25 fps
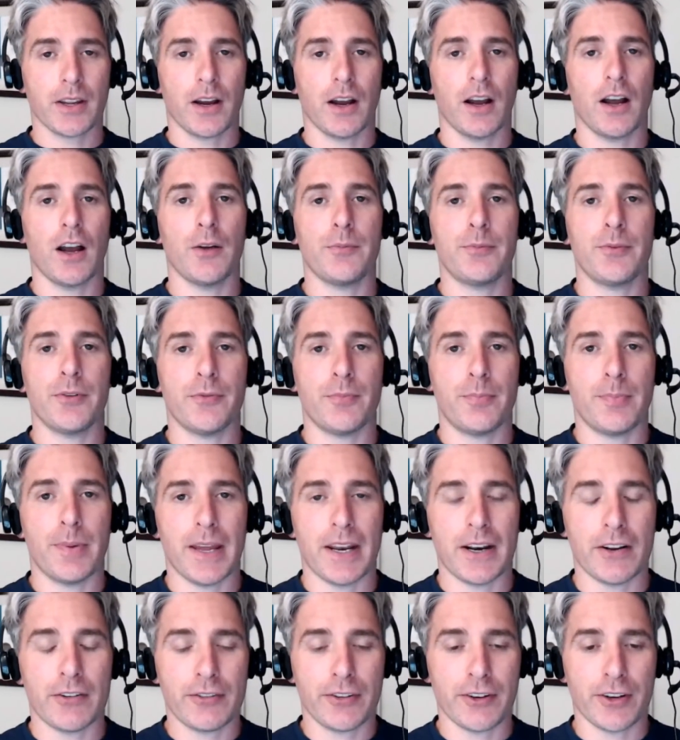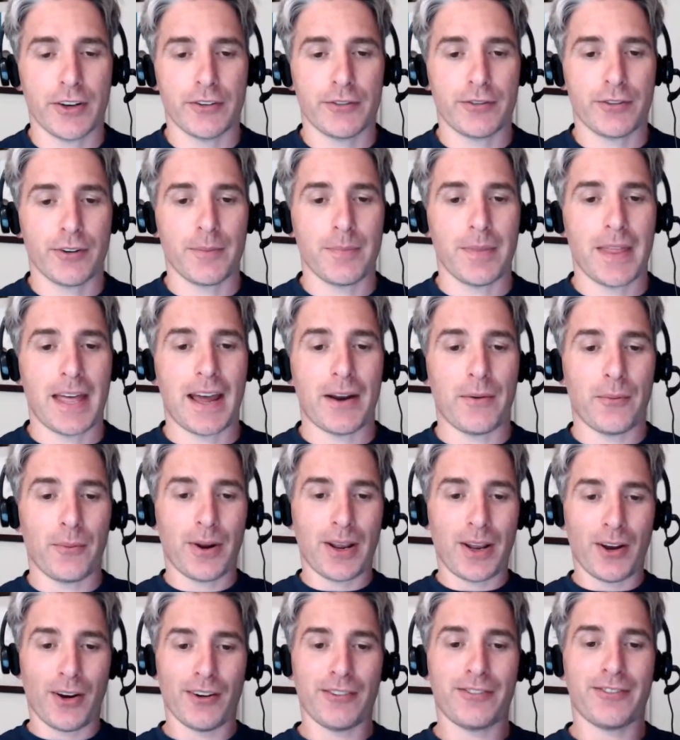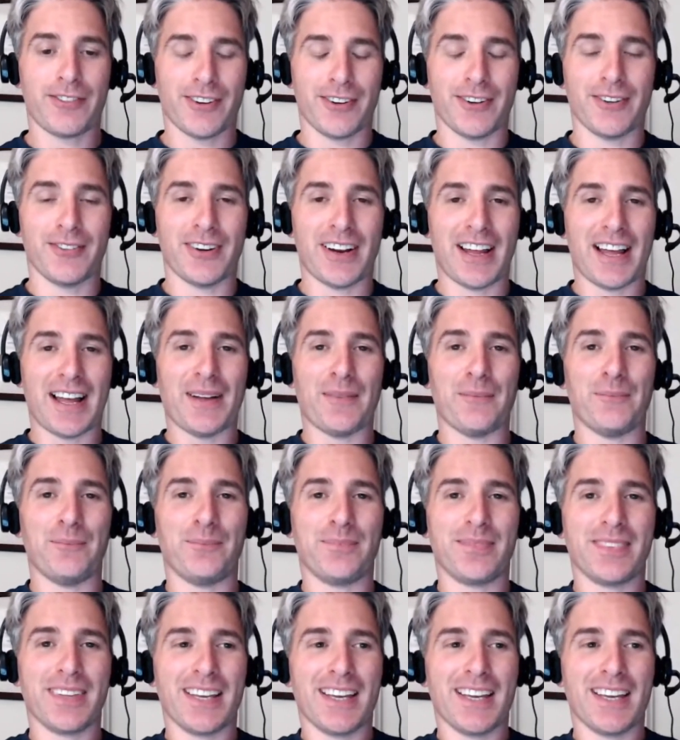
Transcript: I hope you've benefited from that. We often um,